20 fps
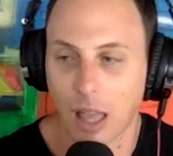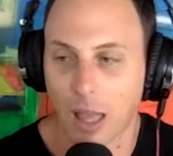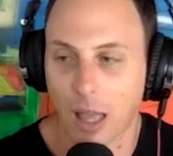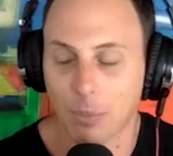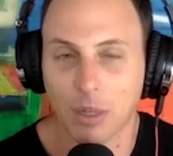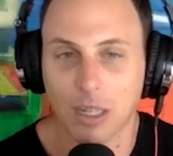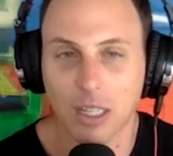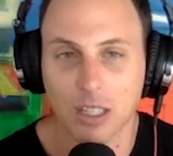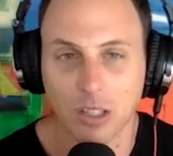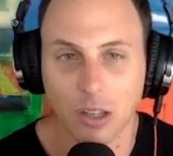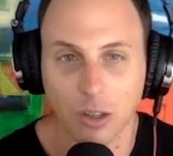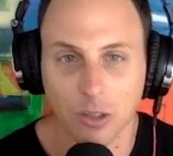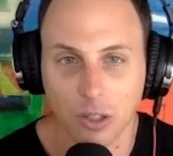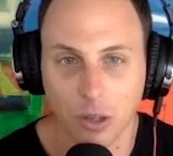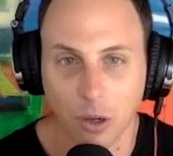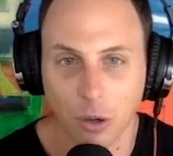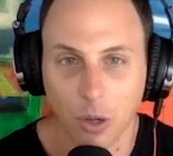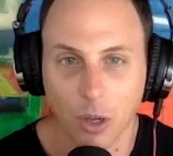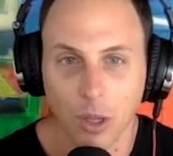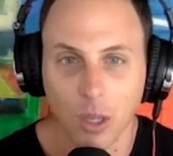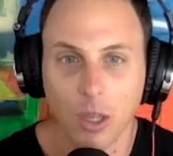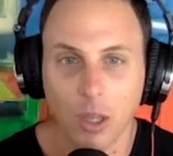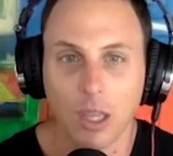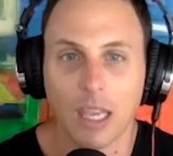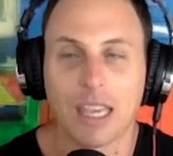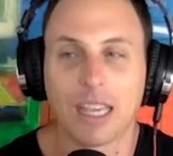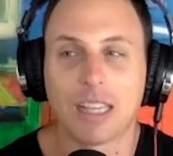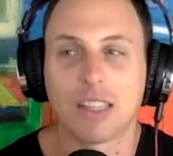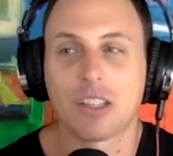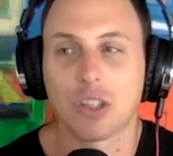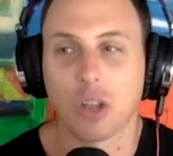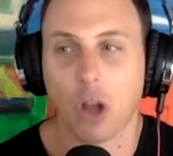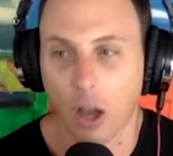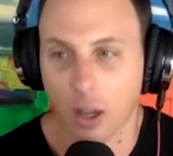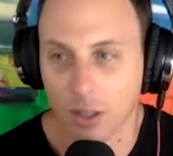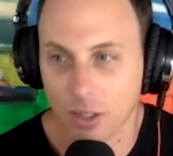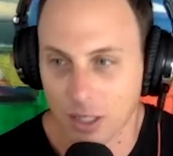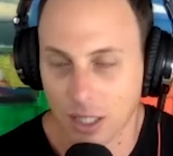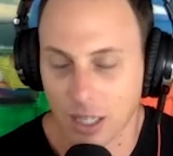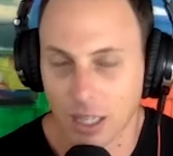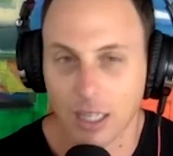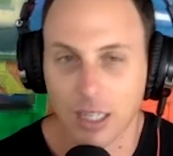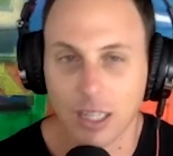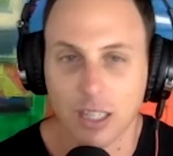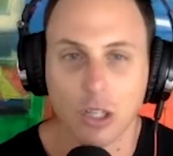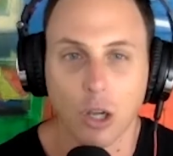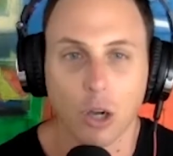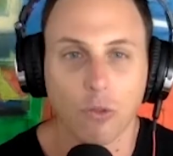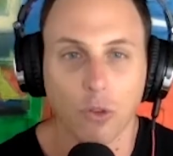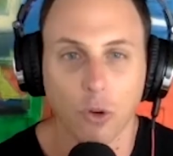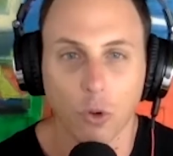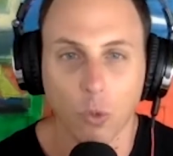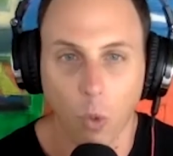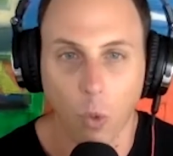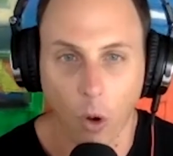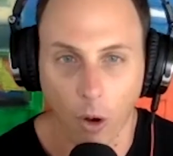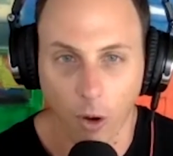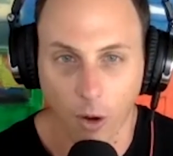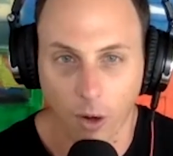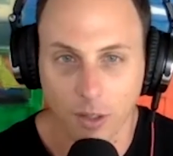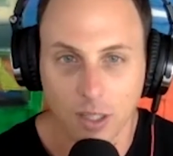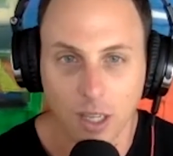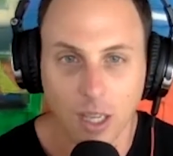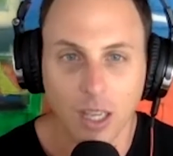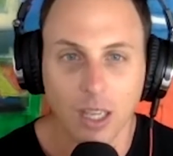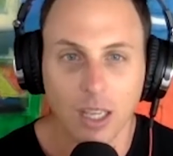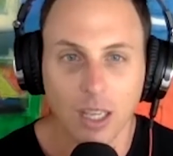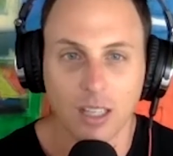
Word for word: a lot, but he's also exhausted, he's overworked,